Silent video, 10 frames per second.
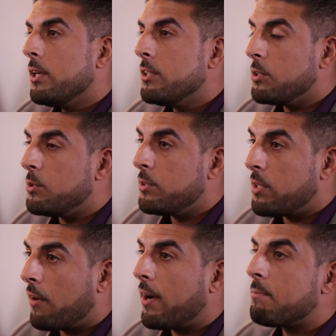to do
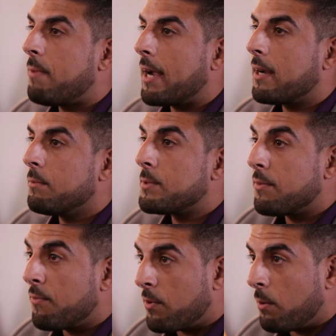direct backups
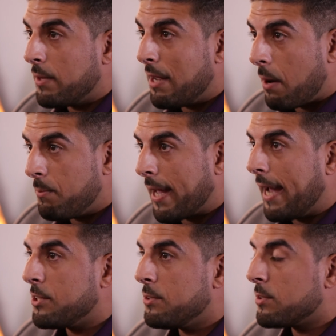from their
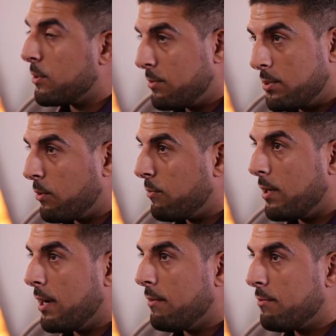applications, so, so
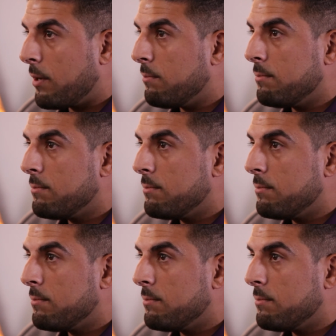uh, from